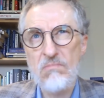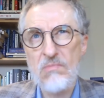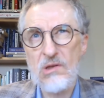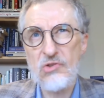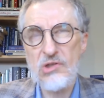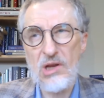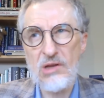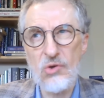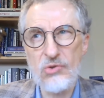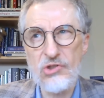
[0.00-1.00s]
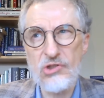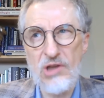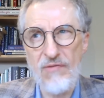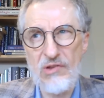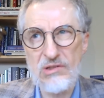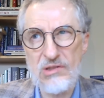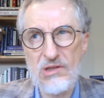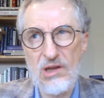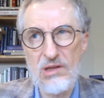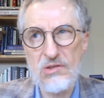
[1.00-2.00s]
6 or 7
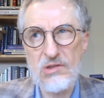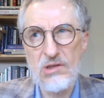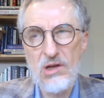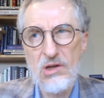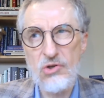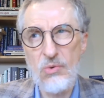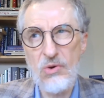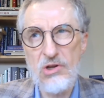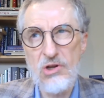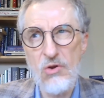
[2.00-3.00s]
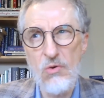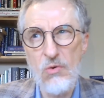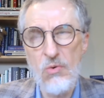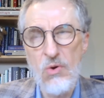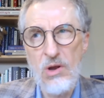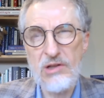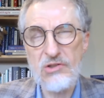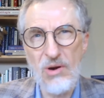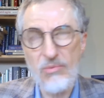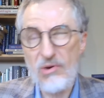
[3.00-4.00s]
seats to a new, it's
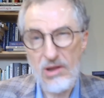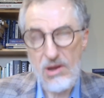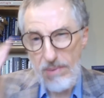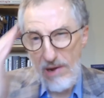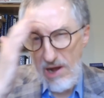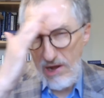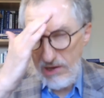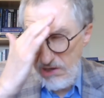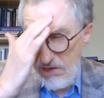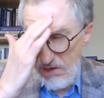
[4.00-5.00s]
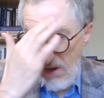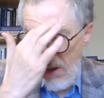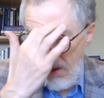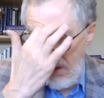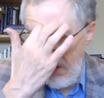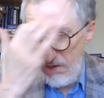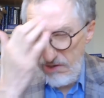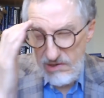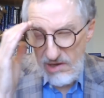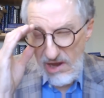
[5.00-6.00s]
not really a party, it
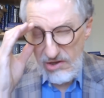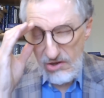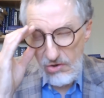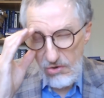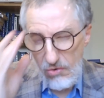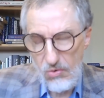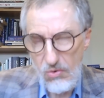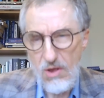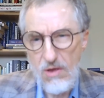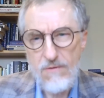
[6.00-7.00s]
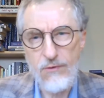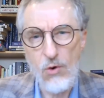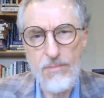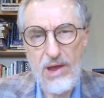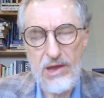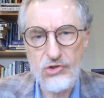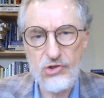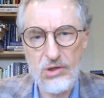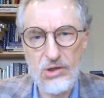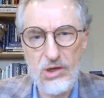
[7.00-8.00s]
is a new
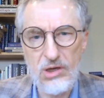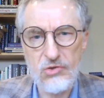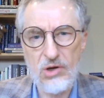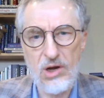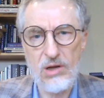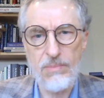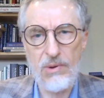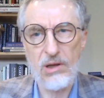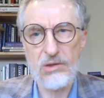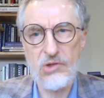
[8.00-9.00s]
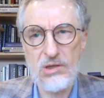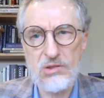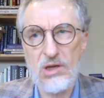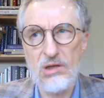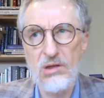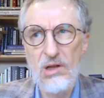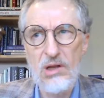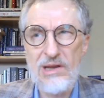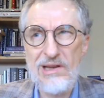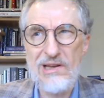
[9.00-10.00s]
formation in Australian politics, and
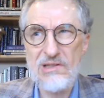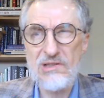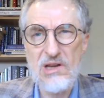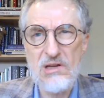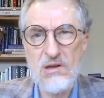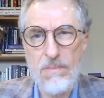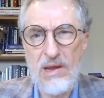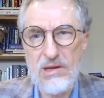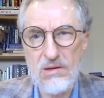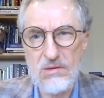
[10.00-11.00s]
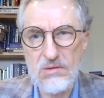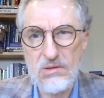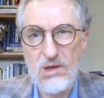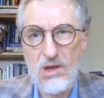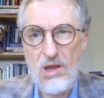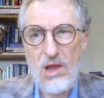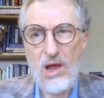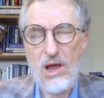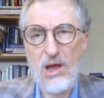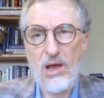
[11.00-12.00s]
it is independence.
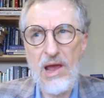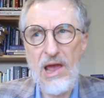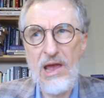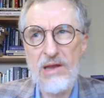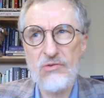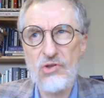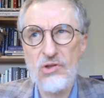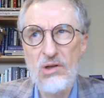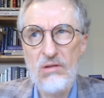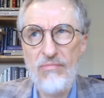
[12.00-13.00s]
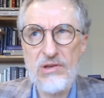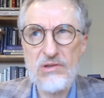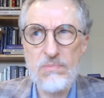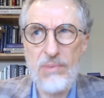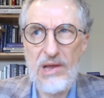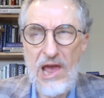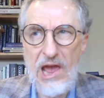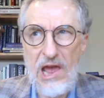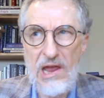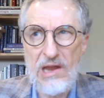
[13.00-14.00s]
And this
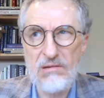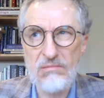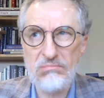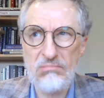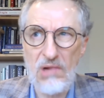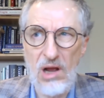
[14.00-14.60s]
began, I